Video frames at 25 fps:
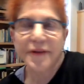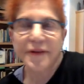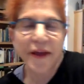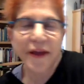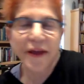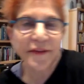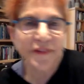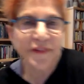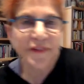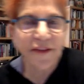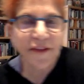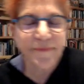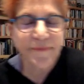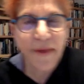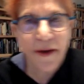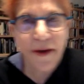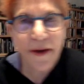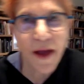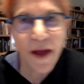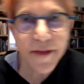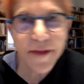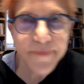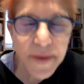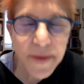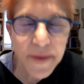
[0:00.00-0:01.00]
yes, I've made
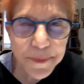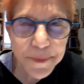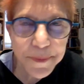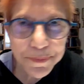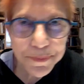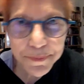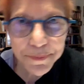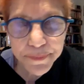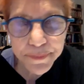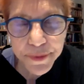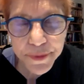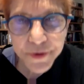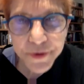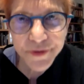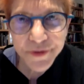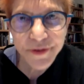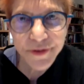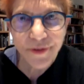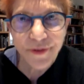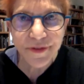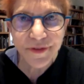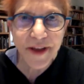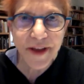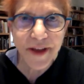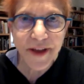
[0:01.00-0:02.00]
personal
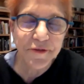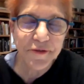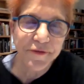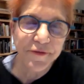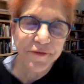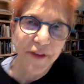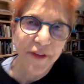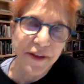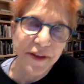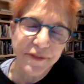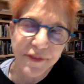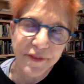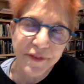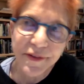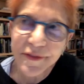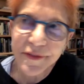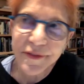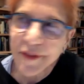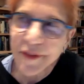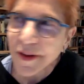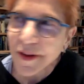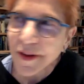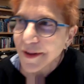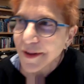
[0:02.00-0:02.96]
sacrifices.